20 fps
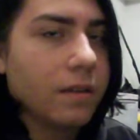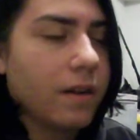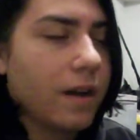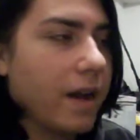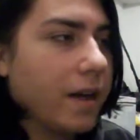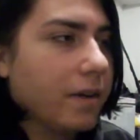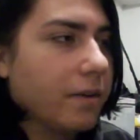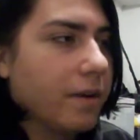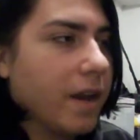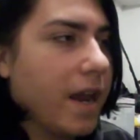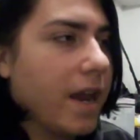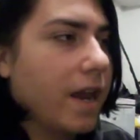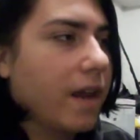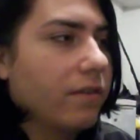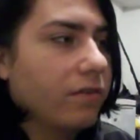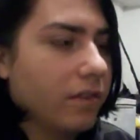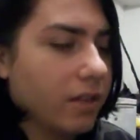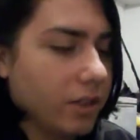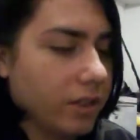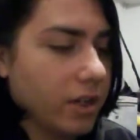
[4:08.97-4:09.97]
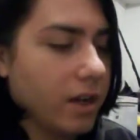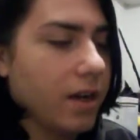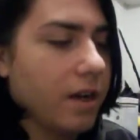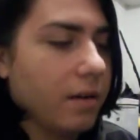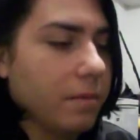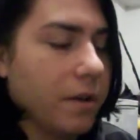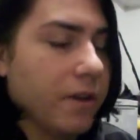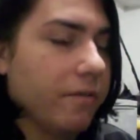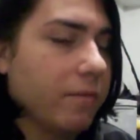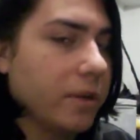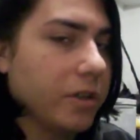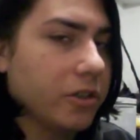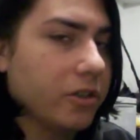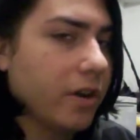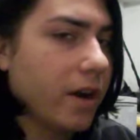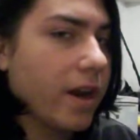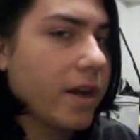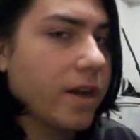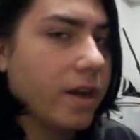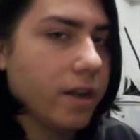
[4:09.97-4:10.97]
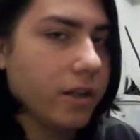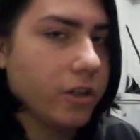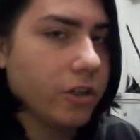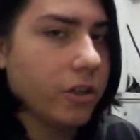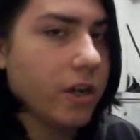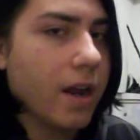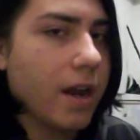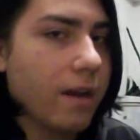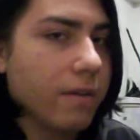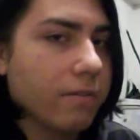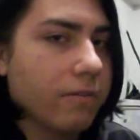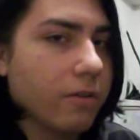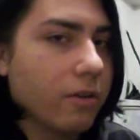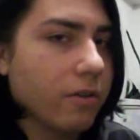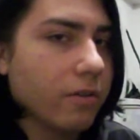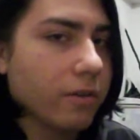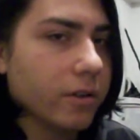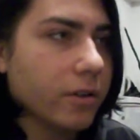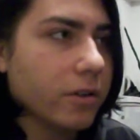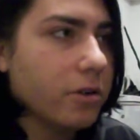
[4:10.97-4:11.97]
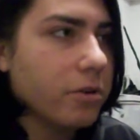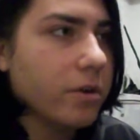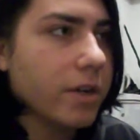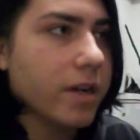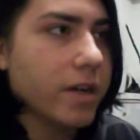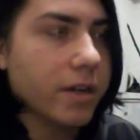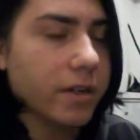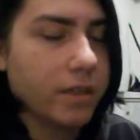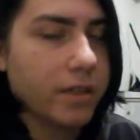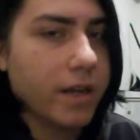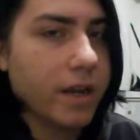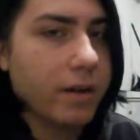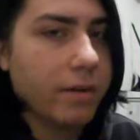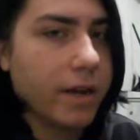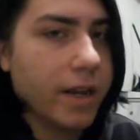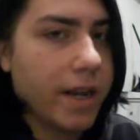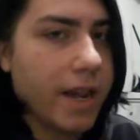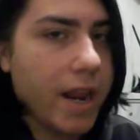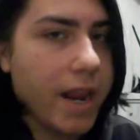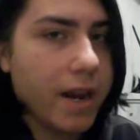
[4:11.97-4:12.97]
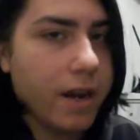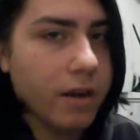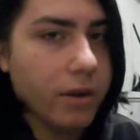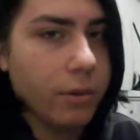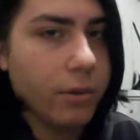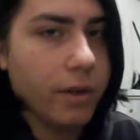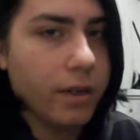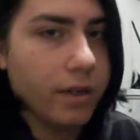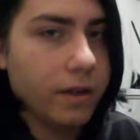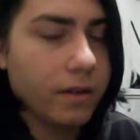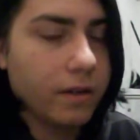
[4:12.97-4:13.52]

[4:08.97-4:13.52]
I don't have a job. I've been trying to get a job for over 2 years now, and I can't do it.